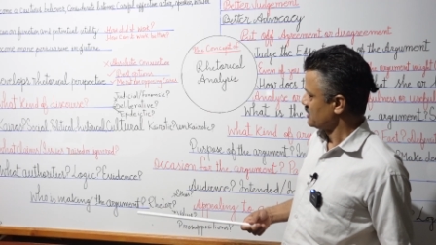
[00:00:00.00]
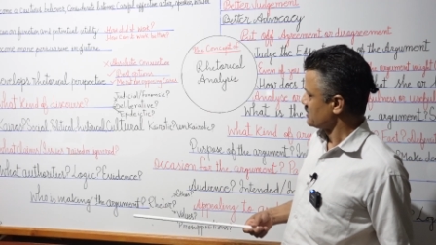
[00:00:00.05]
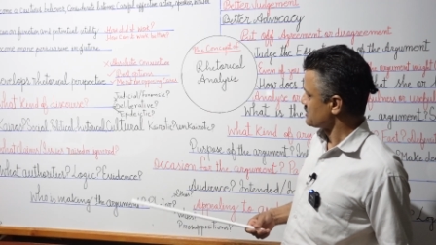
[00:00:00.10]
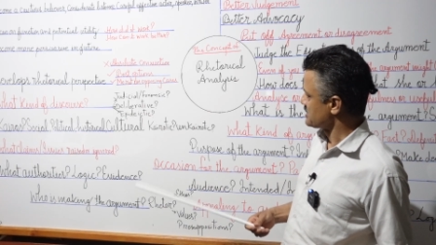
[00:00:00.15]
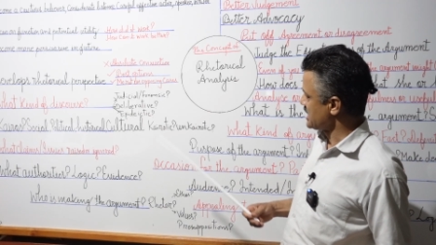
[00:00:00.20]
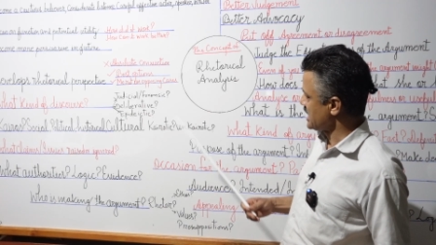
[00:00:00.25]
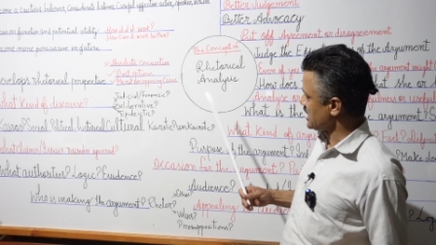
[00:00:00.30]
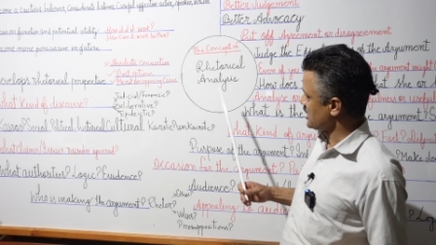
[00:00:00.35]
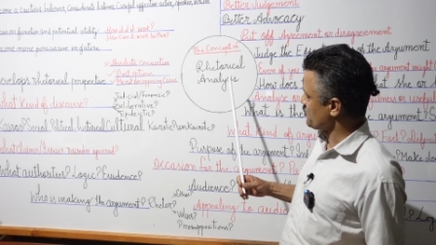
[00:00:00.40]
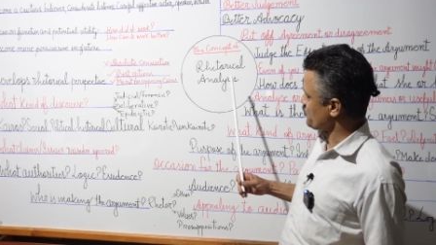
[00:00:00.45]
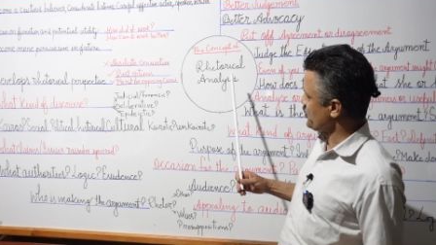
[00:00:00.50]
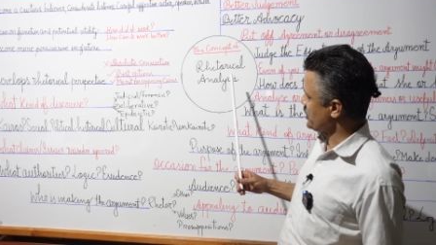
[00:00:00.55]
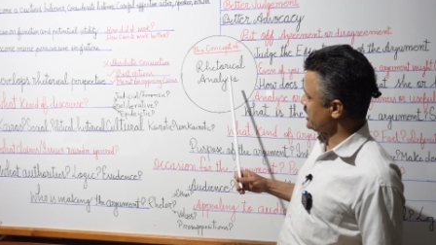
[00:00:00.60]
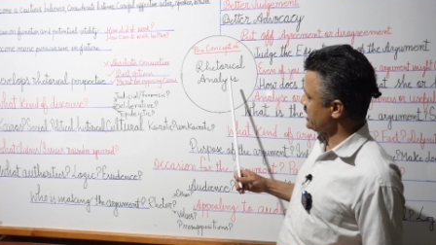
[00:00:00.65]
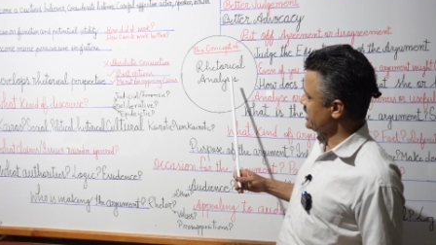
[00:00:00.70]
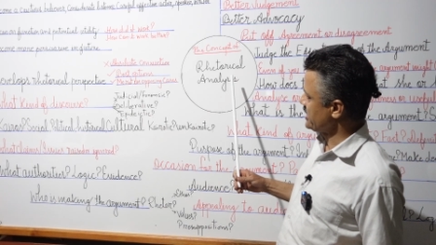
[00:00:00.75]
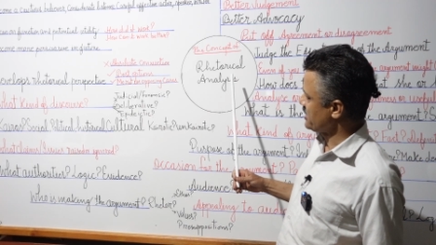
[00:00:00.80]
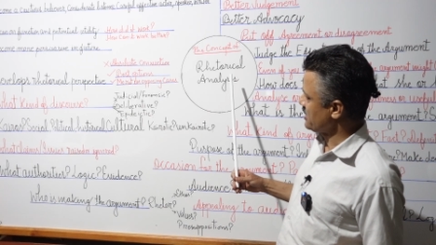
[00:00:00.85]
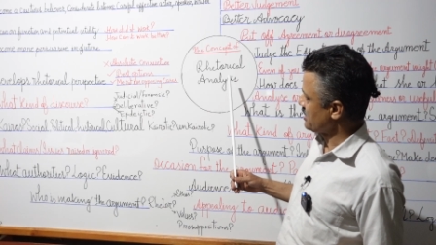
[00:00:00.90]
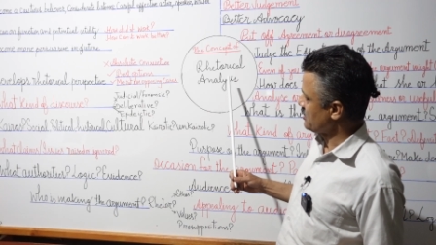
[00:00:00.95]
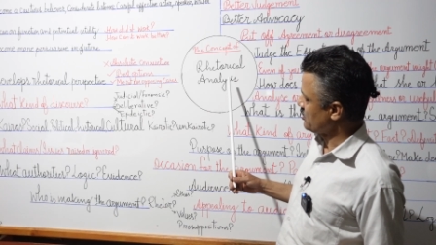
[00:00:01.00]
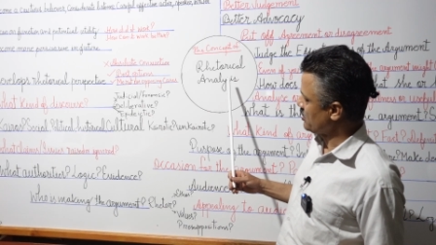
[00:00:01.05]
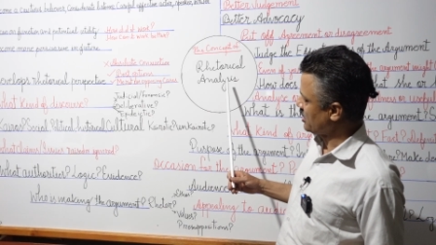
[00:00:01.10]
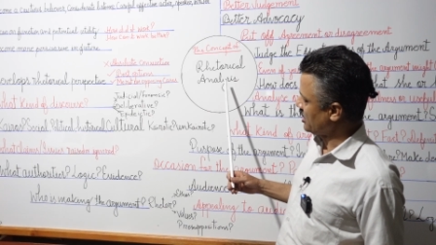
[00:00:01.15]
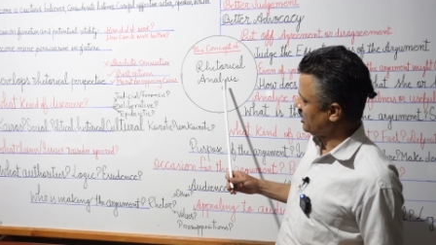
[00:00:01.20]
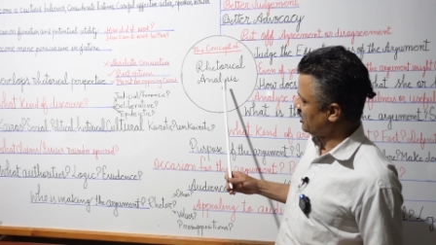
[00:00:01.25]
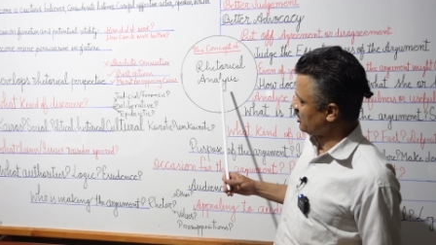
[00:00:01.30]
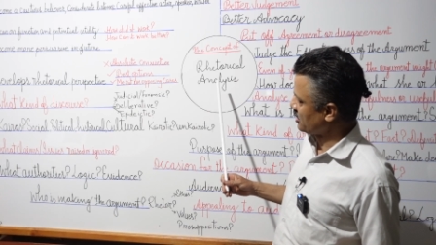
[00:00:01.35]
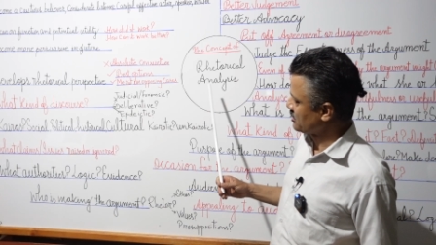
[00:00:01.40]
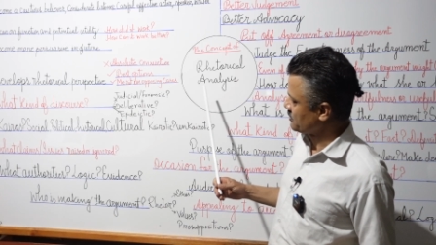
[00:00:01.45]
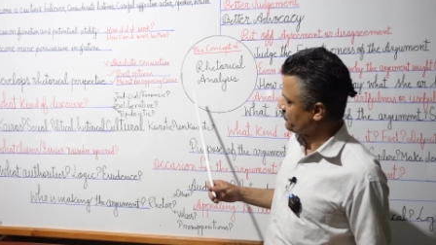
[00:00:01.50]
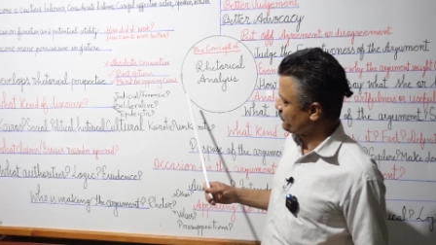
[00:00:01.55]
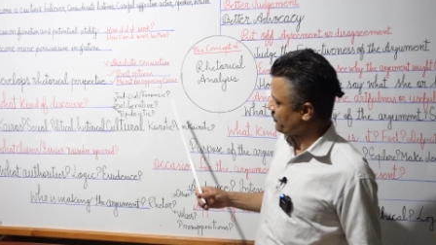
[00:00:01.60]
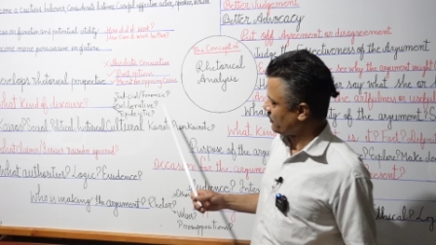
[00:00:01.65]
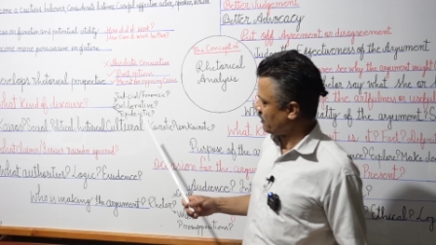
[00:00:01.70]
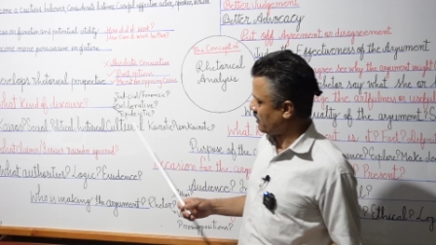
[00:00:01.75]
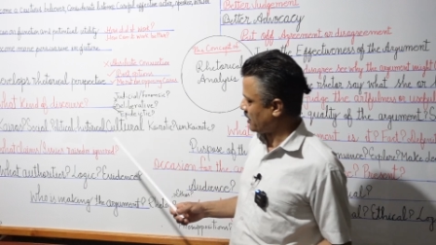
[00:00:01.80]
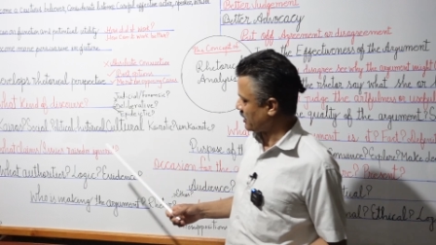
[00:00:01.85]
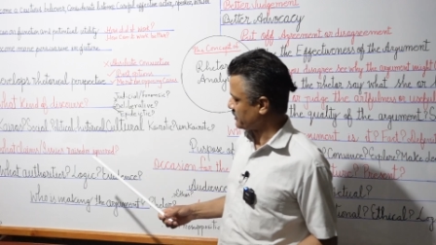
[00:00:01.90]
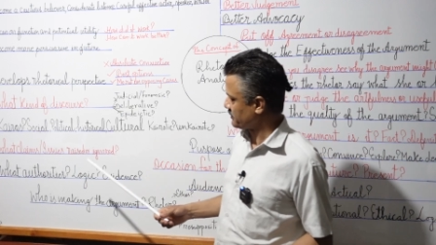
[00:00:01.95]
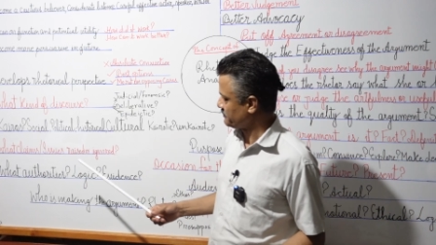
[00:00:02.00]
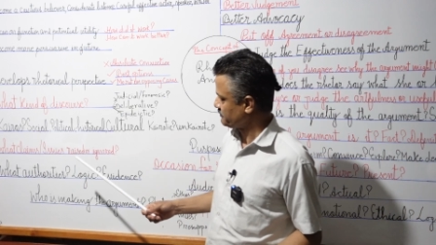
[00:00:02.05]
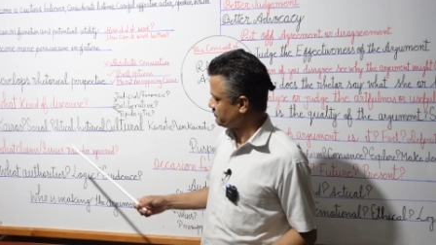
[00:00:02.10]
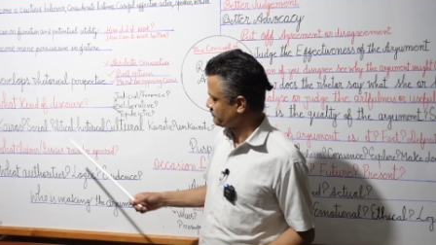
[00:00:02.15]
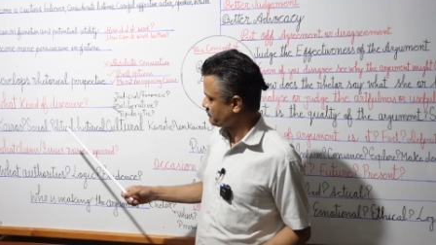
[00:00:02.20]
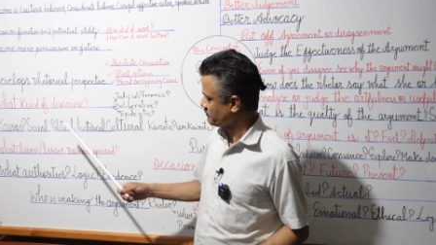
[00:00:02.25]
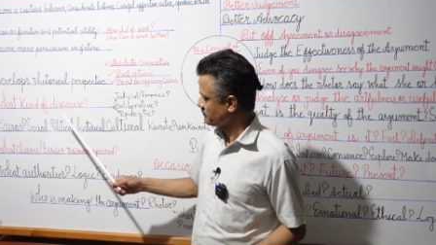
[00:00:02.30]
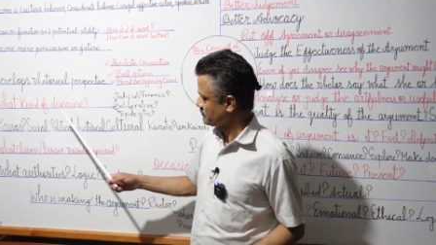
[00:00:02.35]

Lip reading: Then we look for